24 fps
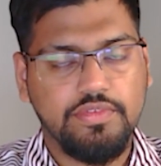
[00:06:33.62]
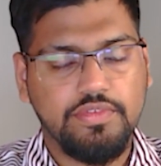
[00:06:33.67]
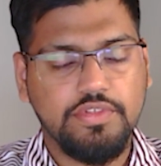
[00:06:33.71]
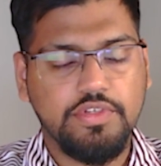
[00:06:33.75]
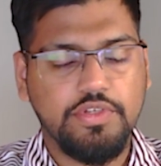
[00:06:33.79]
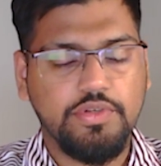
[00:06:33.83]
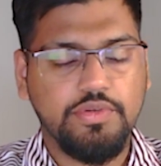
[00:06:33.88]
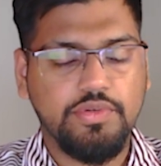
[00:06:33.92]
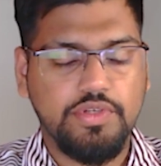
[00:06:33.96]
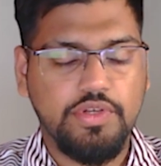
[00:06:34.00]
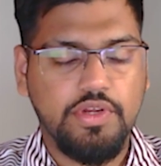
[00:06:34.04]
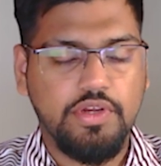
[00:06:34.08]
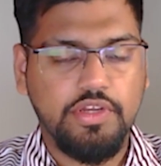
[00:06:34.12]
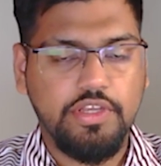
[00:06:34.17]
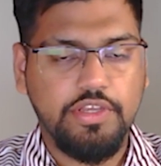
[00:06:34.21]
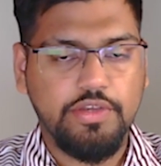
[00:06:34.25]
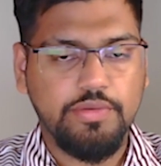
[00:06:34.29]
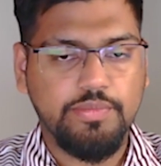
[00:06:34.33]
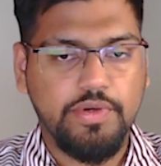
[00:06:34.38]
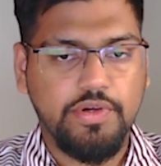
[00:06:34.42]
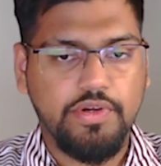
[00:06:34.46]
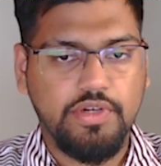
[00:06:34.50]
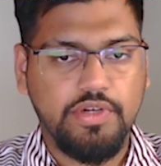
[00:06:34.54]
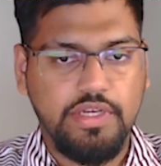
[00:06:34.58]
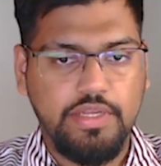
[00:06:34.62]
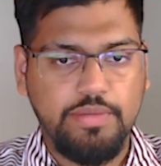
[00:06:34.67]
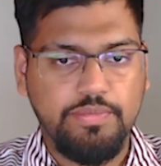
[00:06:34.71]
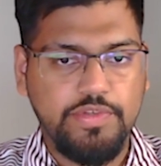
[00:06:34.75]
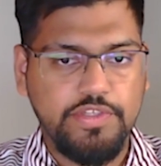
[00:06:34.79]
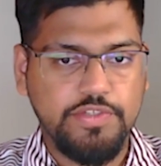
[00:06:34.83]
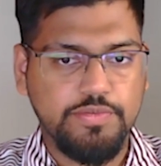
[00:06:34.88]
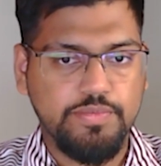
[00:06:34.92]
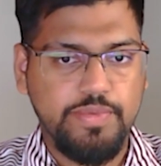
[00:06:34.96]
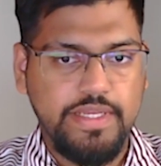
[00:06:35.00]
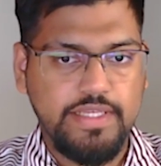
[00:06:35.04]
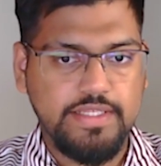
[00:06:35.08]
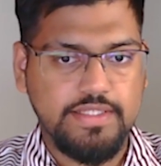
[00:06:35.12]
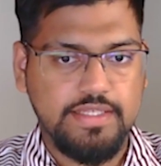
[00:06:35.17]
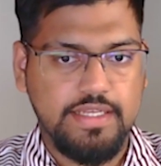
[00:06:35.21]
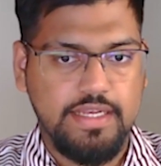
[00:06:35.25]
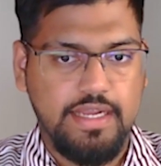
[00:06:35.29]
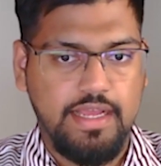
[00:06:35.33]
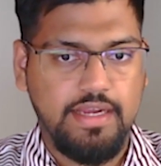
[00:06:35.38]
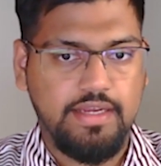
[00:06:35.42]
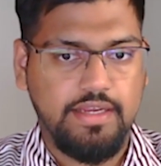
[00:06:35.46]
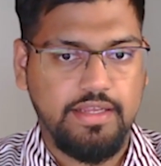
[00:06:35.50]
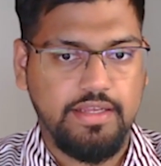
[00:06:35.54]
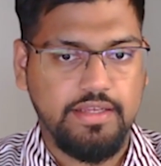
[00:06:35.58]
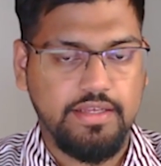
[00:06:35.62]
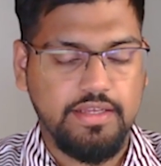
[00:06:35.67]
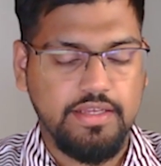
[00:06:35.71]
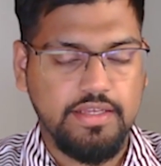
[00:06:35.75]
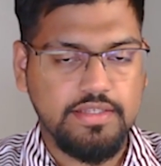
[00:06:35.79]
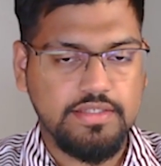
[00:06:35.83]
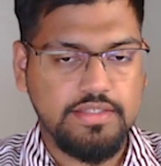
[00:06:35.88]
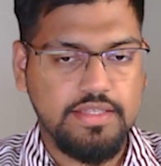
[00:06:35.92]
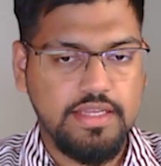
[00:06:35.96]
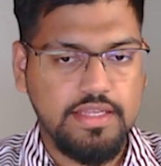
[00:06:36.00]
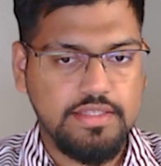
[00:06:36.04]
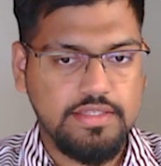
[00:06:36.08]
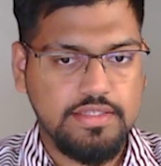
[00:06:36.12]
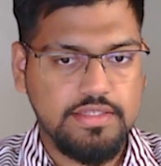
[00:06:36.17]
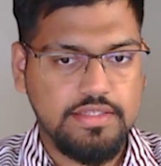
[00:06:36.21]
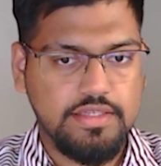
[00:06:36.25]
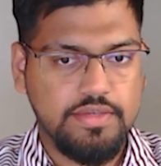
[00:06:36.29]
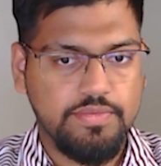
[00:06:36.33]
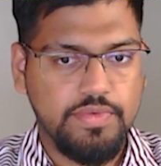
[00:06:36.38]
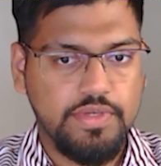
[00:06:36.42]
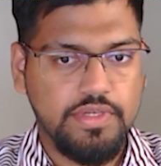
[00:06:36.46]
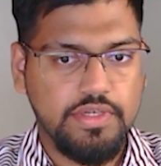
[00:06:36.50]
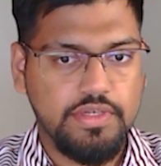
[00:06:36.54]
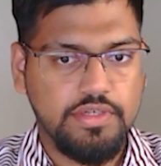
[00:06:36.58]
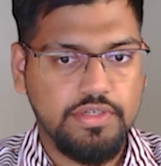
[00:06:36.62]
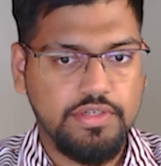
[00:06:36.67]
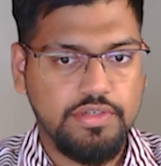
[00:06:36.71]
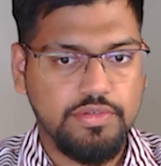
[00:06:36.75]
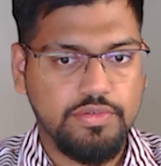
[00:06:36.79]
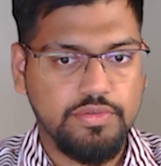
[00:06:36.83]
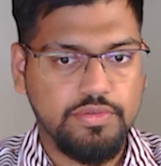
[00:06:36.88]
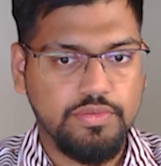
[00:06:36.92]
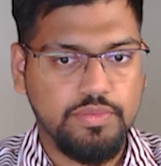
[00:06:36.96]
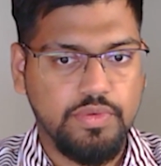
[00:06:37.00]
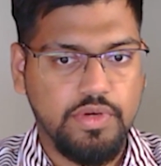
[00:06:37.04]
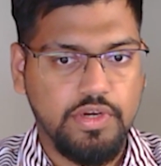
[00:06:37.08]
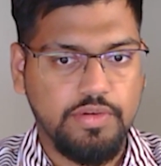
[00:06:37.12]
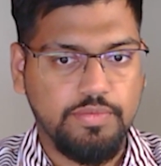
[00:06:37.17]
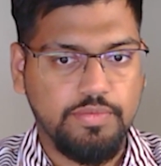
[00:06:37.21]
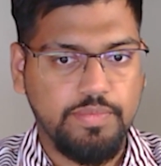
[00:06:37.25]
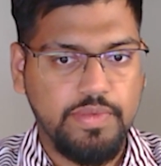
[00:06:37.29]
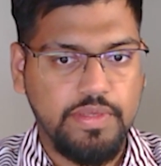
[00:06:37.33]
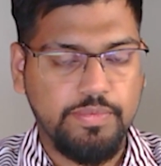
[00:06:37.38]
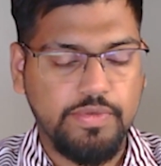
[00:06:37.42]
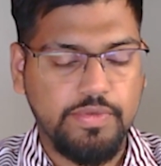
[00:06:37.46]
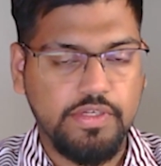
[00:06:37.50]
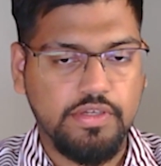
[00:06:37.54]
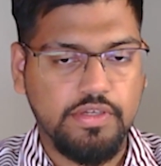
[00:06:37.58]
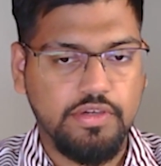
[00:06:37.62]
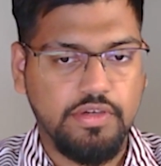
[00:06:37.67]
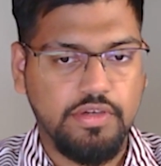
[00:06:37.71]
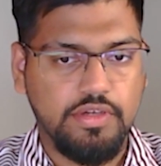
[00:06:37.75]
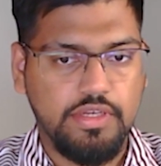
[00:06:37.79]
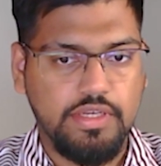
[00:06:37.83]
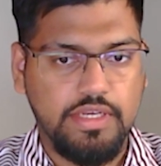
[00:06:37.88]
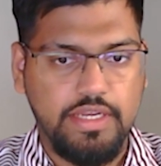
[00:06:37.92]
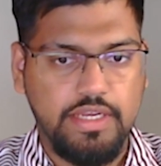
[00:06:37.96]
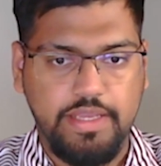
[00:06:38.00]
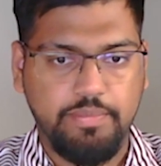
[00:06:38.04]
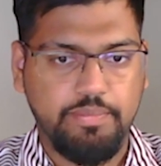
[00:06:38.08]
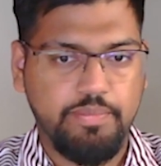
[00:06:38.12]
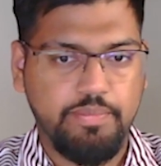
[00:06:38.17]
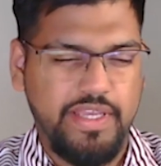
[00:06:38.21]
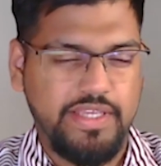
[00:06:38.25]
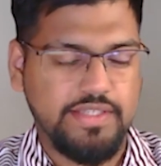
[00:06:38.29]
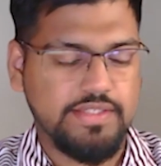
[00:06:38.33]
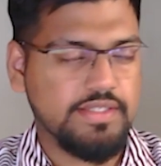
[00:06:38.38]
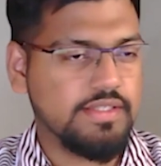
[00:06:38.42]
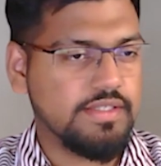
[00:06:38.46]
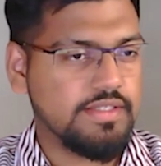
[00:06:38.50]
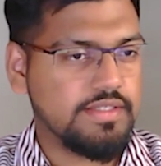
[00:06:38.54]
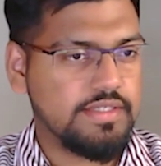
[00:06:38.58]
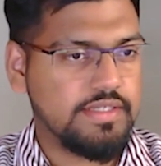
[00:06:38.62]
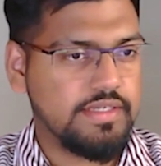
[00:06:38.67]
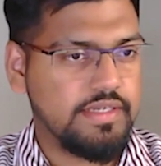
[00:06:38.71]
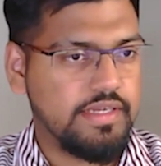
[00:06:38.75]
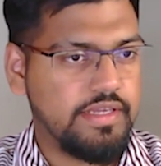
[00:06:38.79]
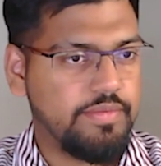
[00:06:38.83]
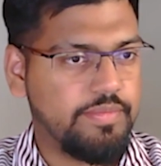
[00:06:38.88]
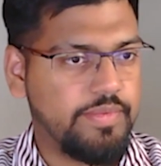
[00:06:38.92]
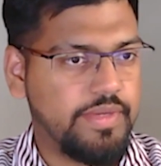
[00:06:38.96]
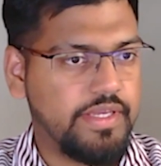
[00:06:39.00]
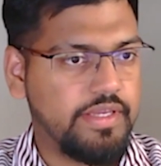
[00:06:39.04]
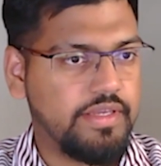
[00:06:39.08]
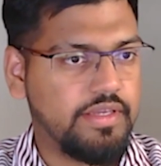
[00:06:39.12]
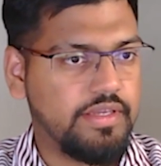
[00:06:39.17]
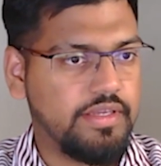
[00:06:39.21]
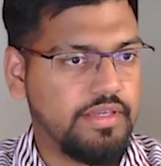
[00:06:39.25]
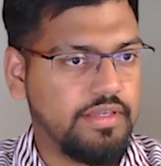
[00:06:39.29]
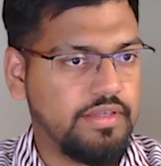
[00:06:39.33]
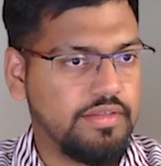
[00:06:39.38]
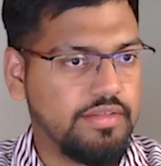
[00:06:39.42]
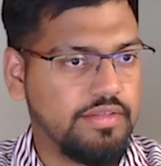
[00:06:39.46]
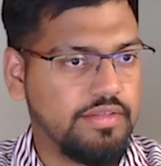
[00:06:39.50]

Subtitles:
so you were talking about image-based lighting. Is that similar to what people call like pixel streaming?